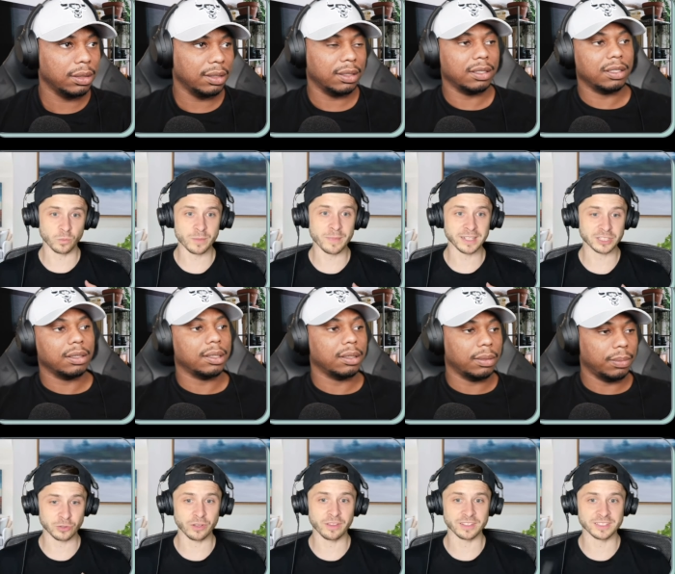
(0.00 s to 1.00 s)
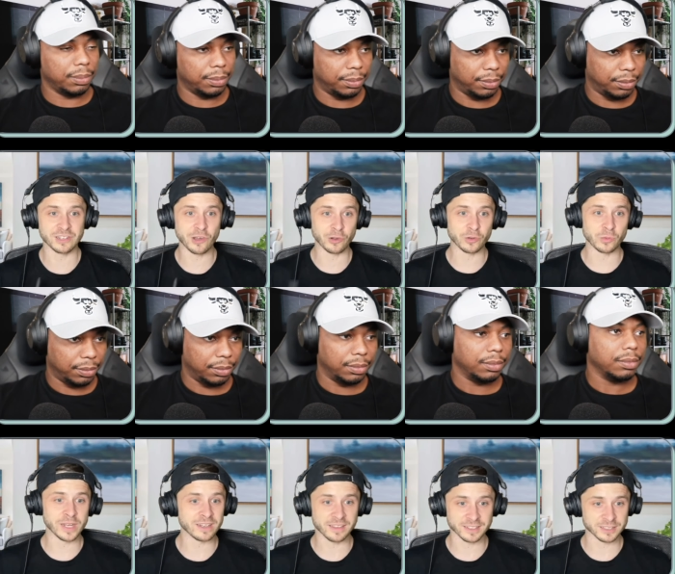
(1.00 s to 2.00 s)
Speaker 1: we make sure that there's no
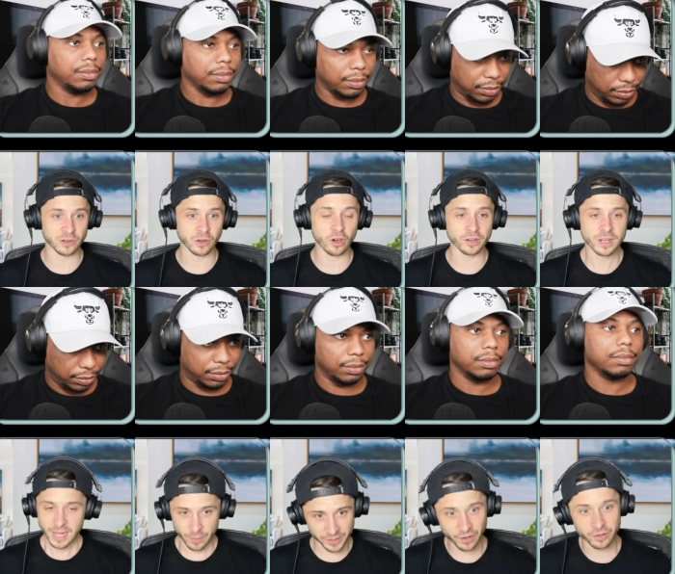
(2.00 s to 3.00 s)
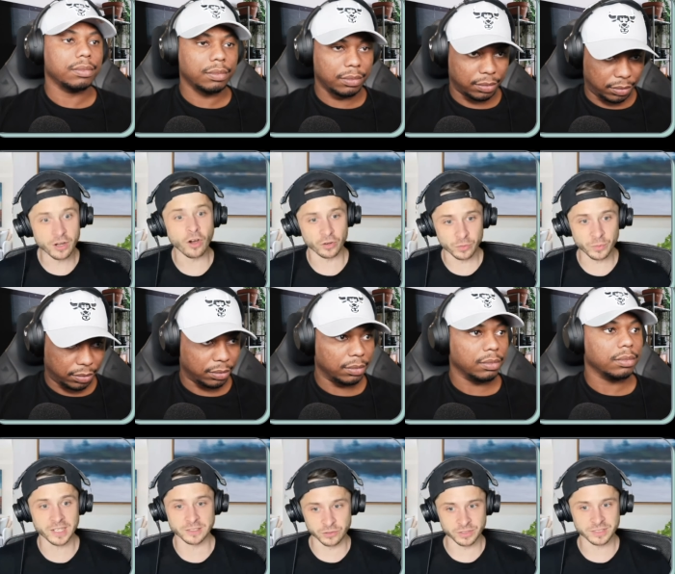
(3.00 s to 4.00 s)
weird things going on and we go no we're
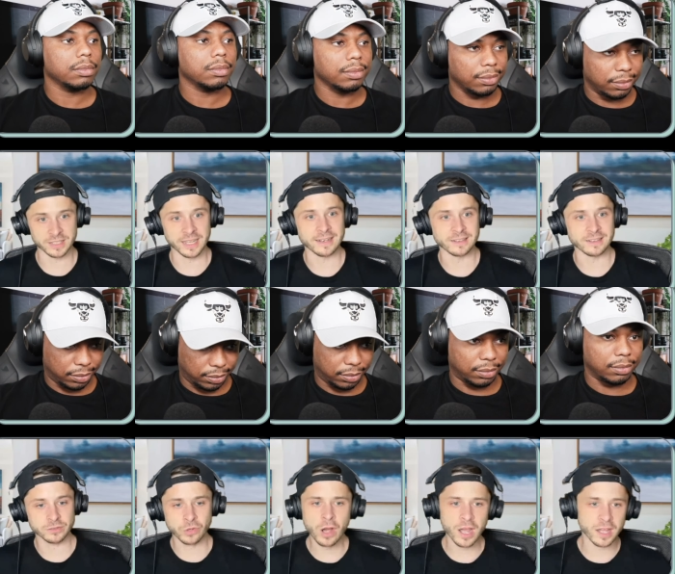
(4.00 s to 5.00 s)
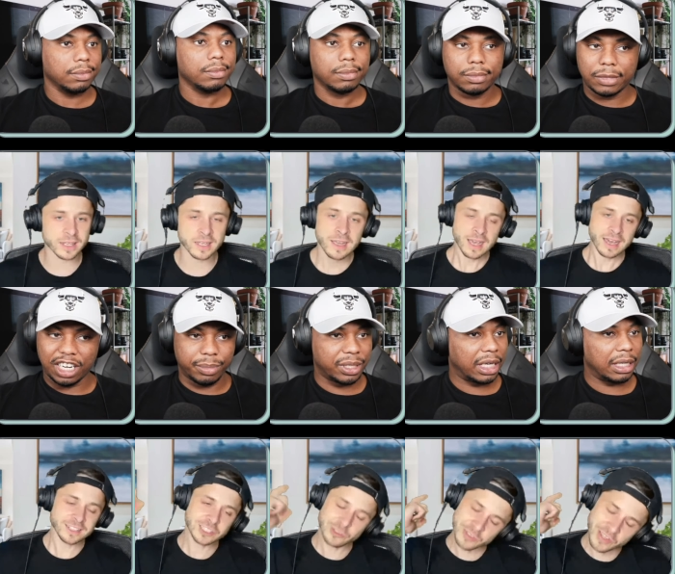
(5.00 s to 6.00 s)
going to do this again till it's right like and, and i
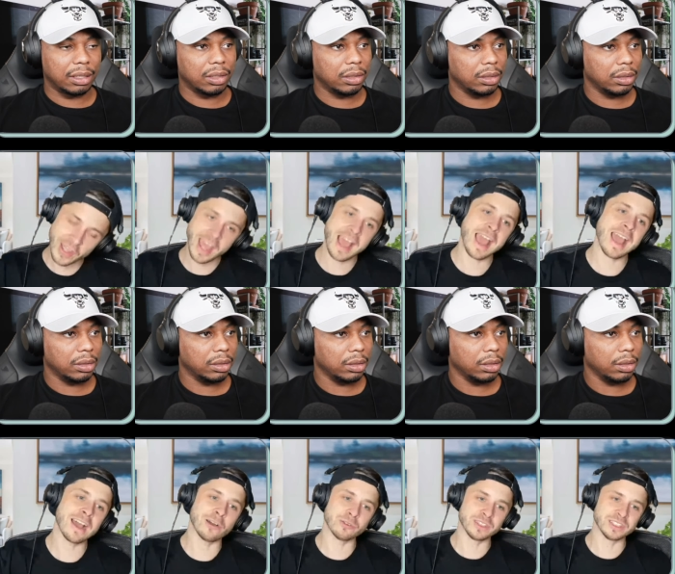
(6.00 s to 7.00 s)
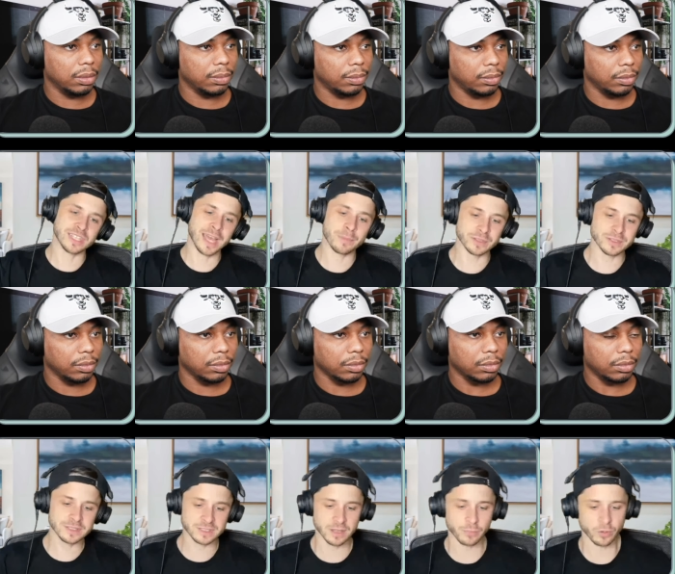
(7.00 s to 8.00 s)
just that- don't get how this happened
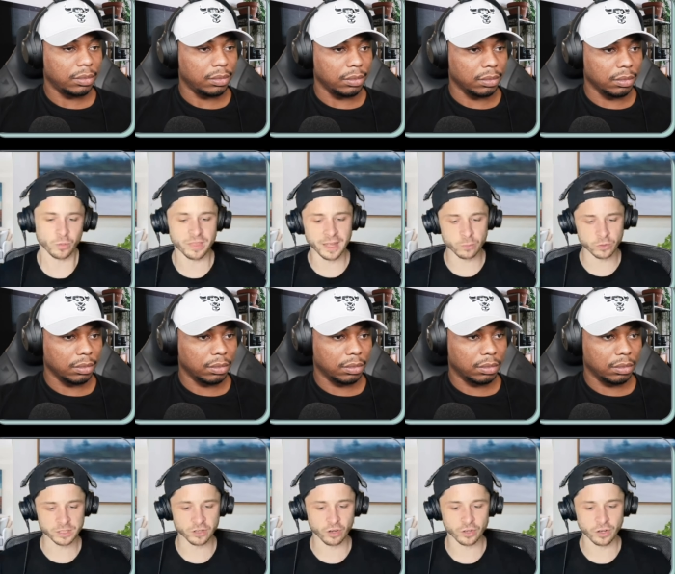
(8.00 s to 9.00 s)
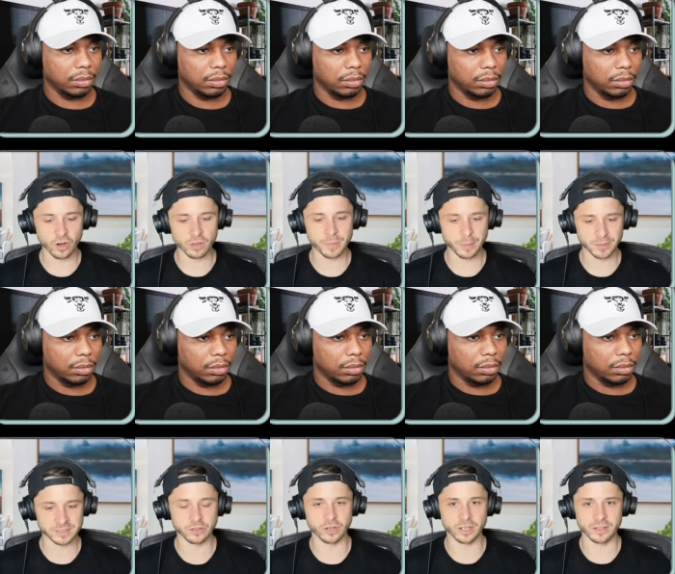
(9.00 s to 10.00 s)
to the point where they wouldn't go oh the public's
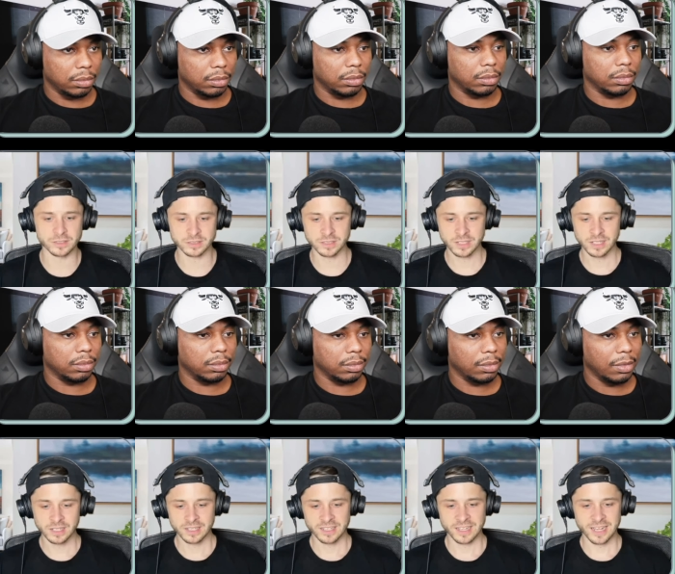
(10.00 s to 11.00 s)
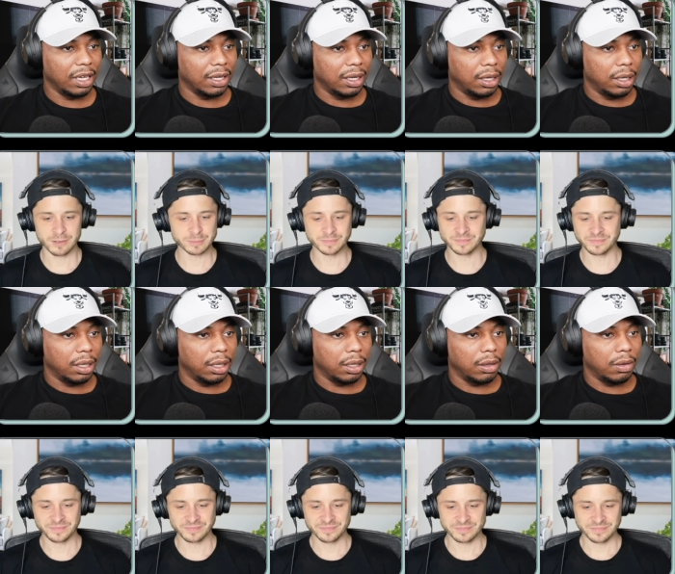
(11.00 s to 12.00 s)
annoyed at this um
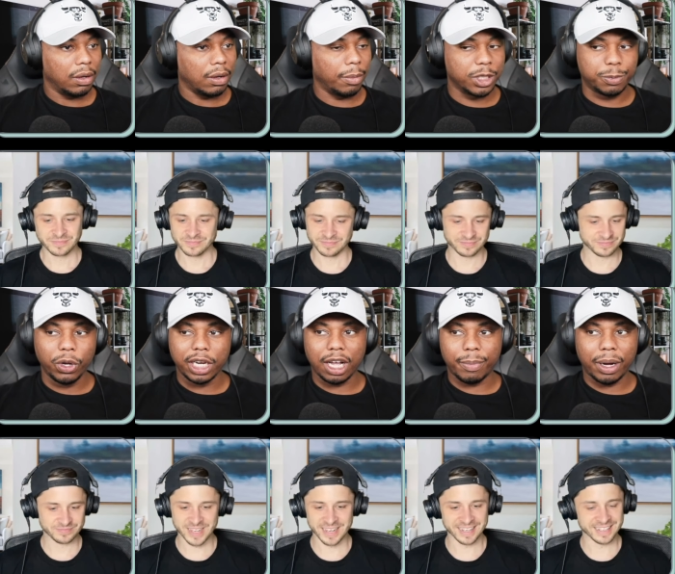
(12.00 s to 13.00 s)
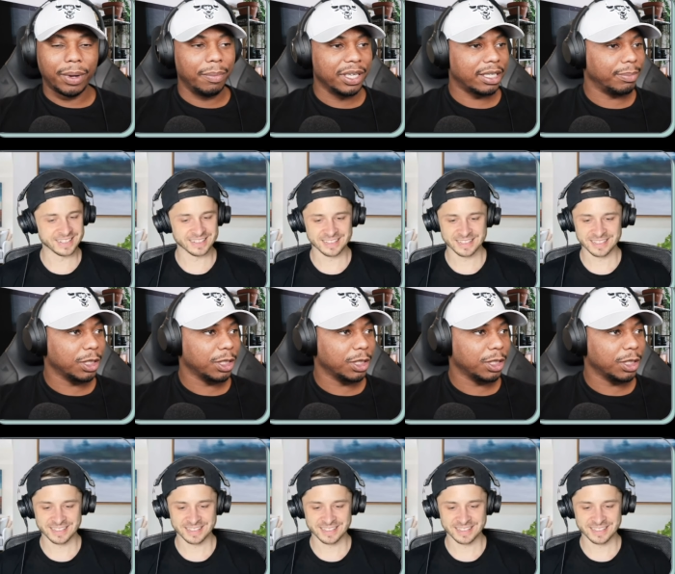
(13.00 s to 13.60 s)
Speaker 2: i'm just pulling yeah. up I'm, I'm i'm